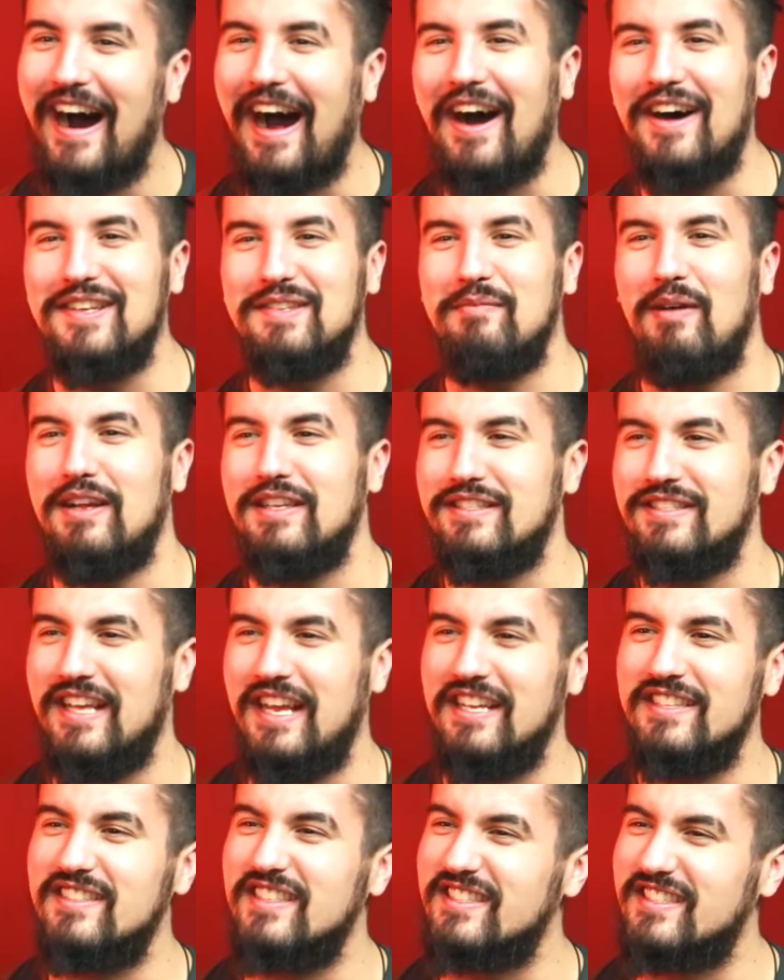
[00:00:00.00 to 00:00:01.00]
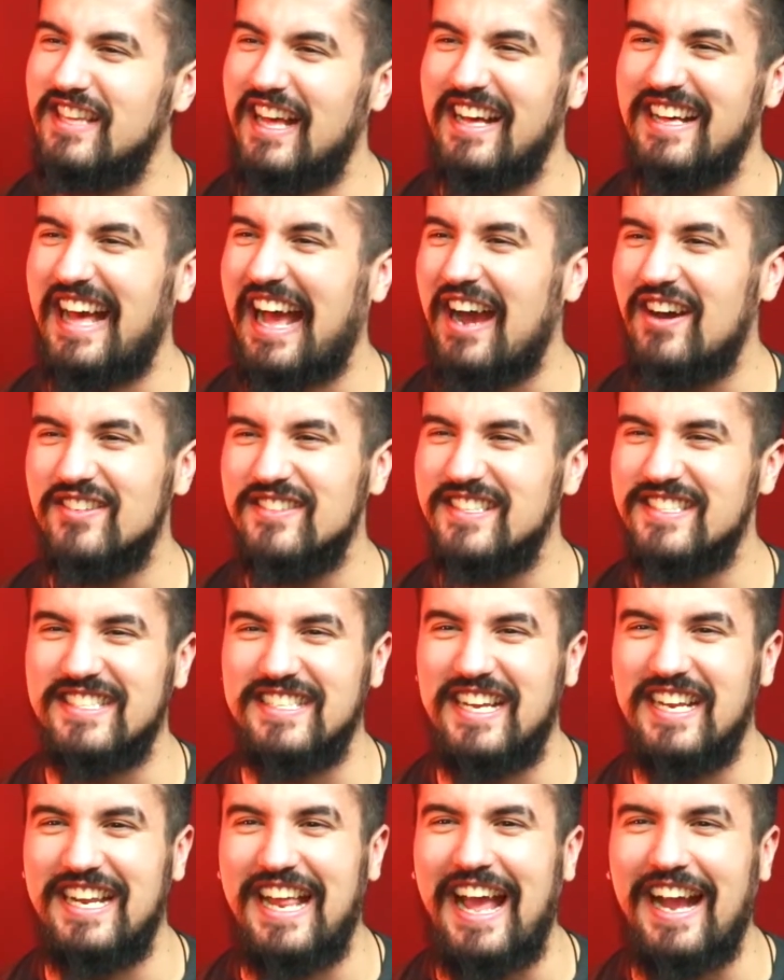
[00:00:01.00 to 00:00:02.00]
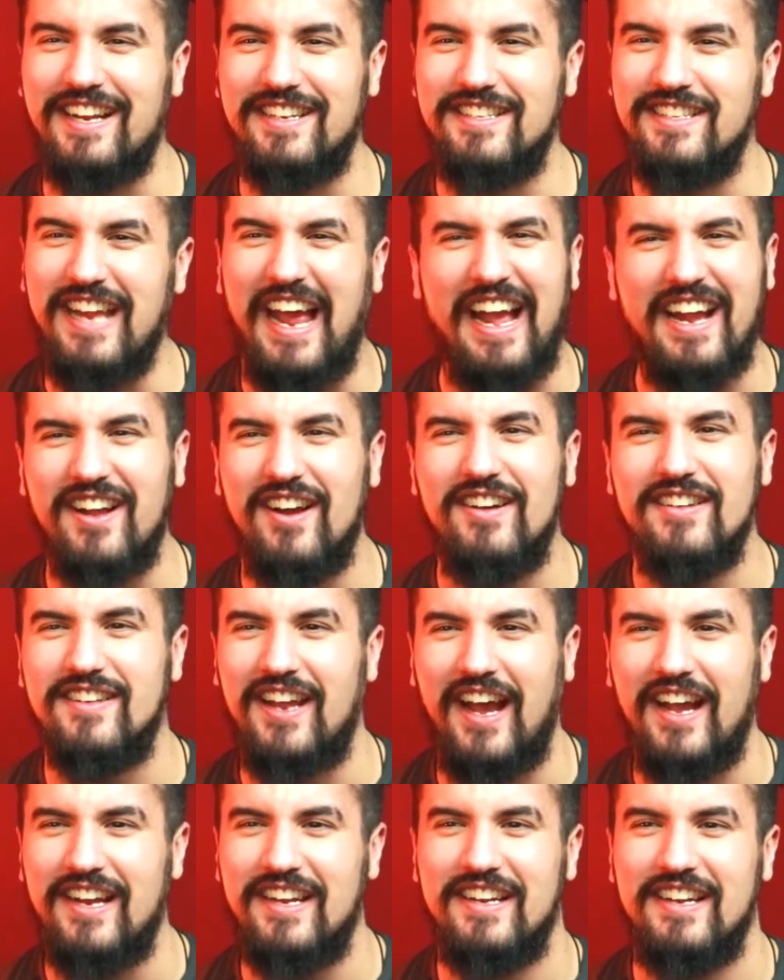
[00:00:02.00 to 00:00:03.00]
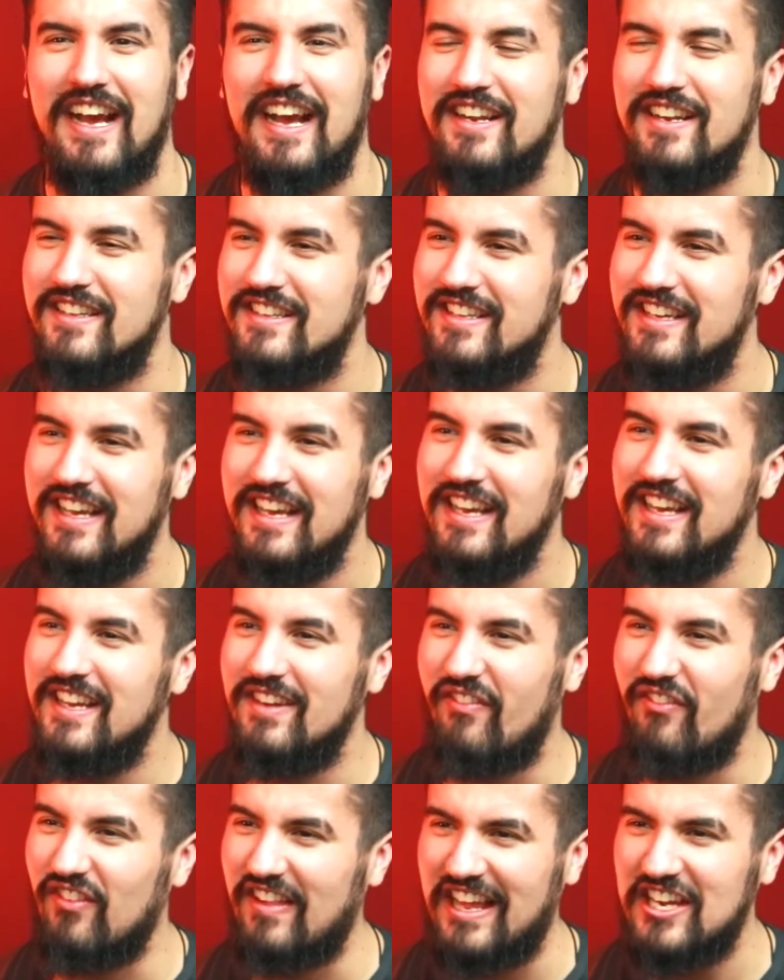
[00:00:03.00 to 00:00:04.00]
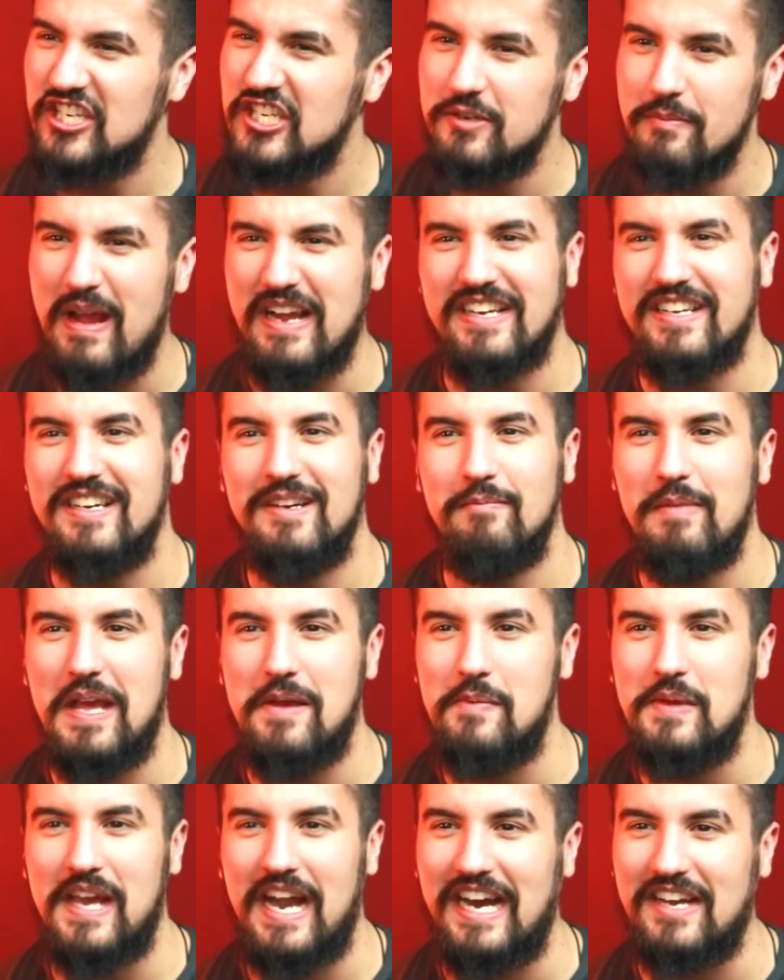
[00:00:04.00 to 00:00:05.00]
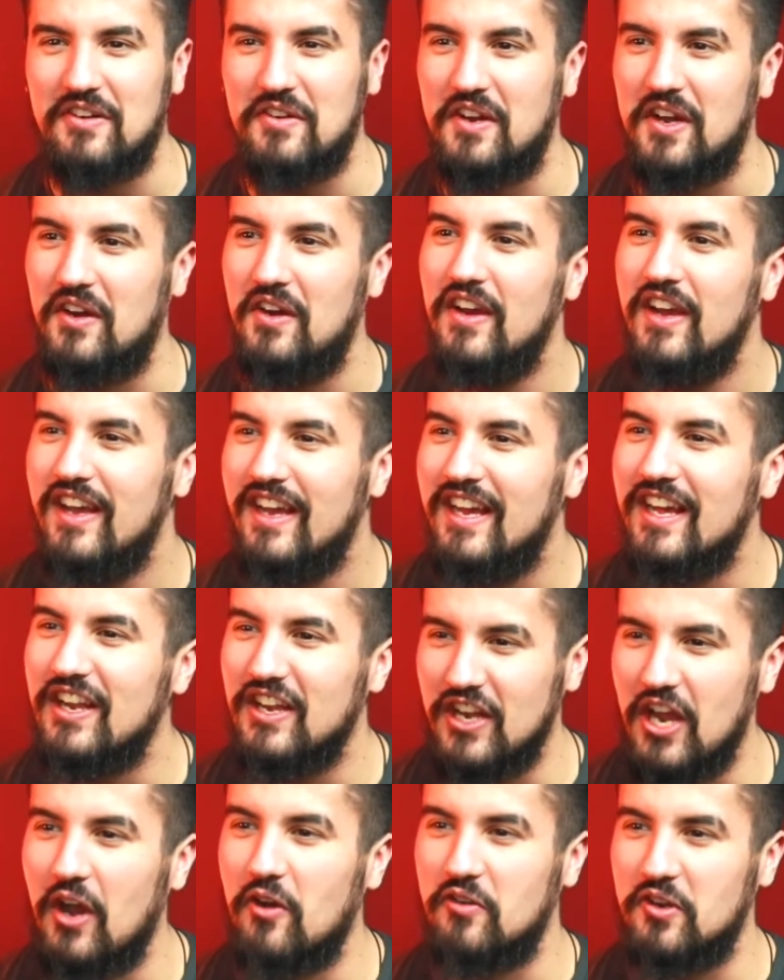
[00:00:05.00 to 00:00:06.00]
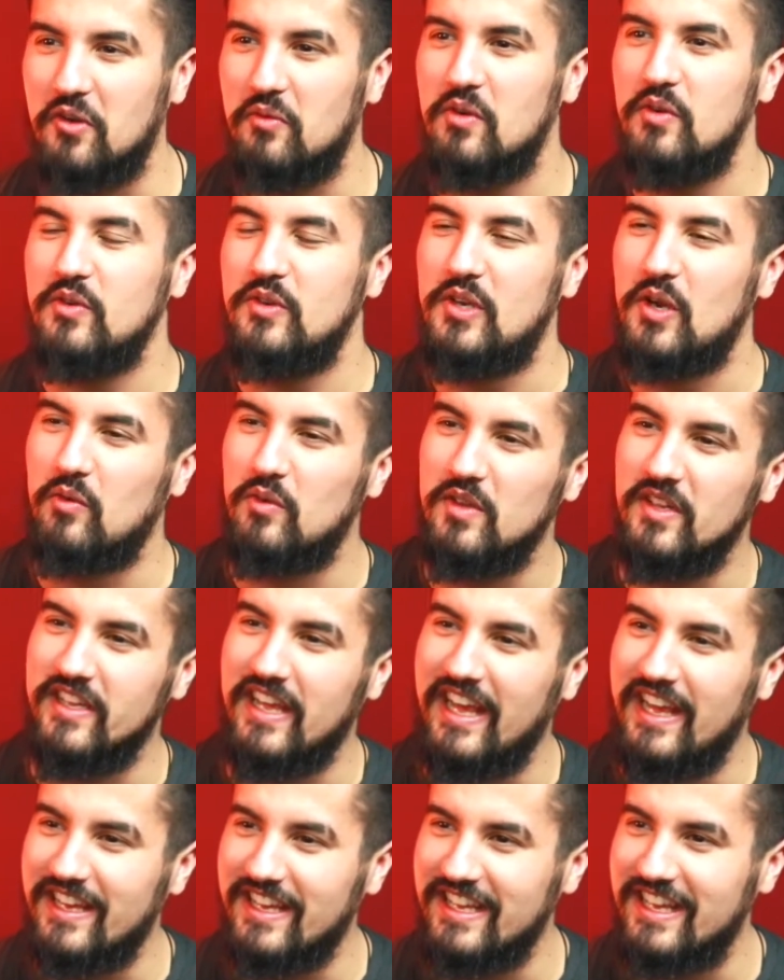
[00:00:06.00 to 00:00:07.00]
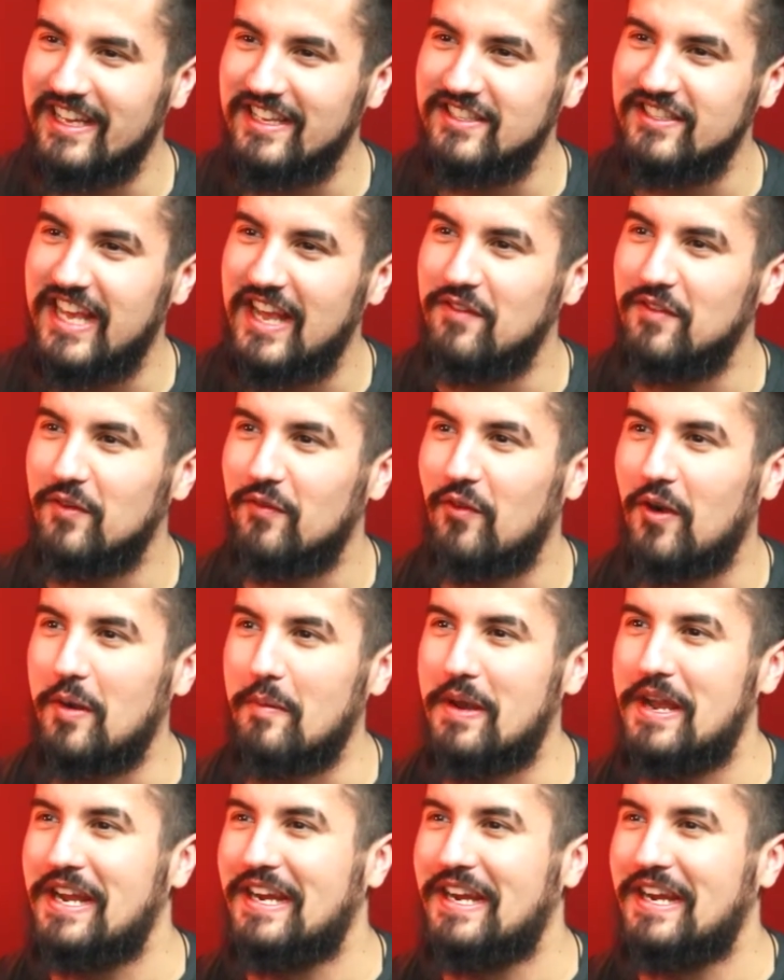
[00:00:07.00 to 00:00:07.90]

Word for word: I was about to say, is this, how does this connect? Attack on Titan? I, Flesh Mecha, maybe? I don't know. No, Naruto really saved it for me.